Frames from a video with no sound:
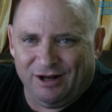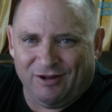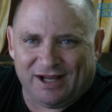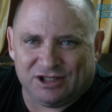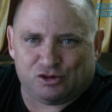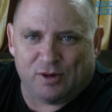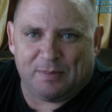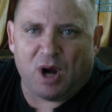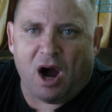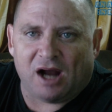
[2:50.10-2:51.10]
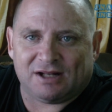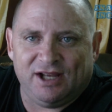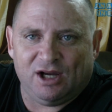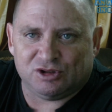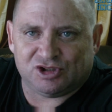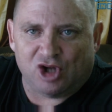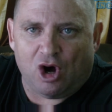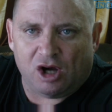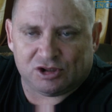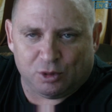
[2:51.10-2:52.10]
you know, like a shrimp cocktail
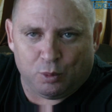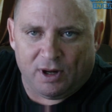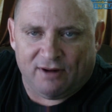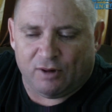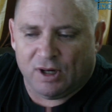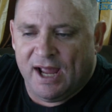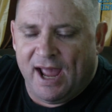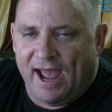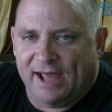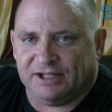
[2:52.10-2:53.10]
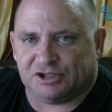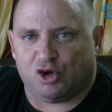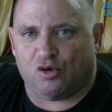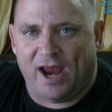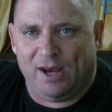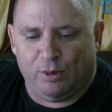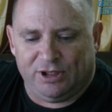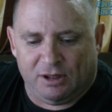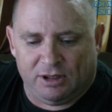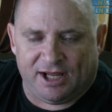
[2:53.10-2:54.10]
sauce or whatever. And it's great
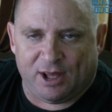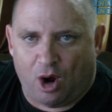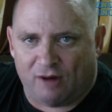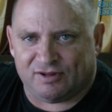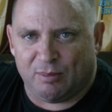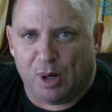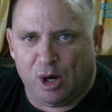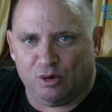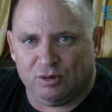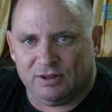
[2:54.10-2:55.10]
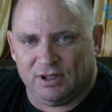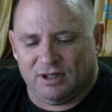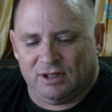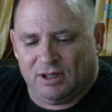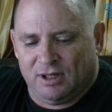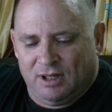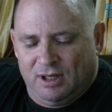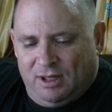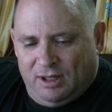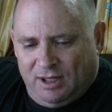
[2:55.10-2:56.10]
when you get off the boat.
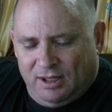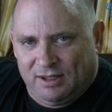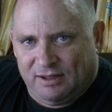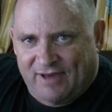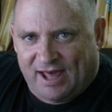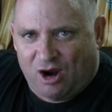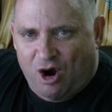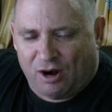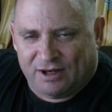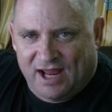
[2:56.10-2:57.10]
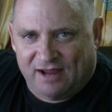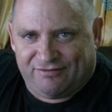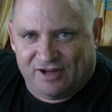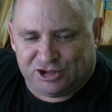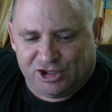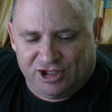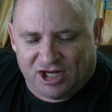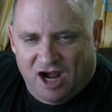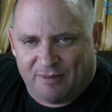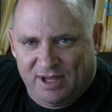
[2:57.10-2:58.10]
You've had a hard day of fishing, you
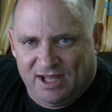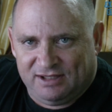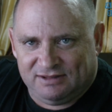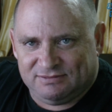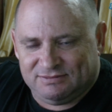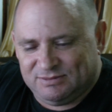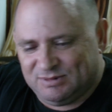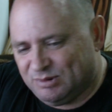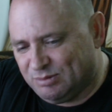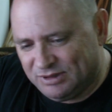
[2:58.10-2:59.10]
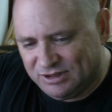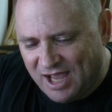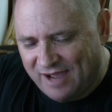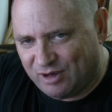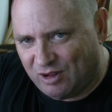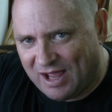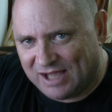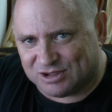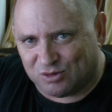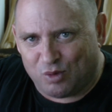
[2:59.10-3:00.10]
come in, you have a
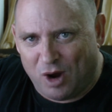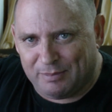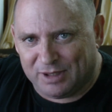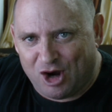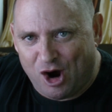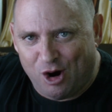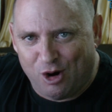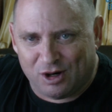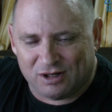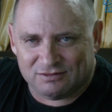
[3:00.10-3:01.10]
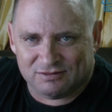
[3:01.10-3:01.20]
glass of rum and coke,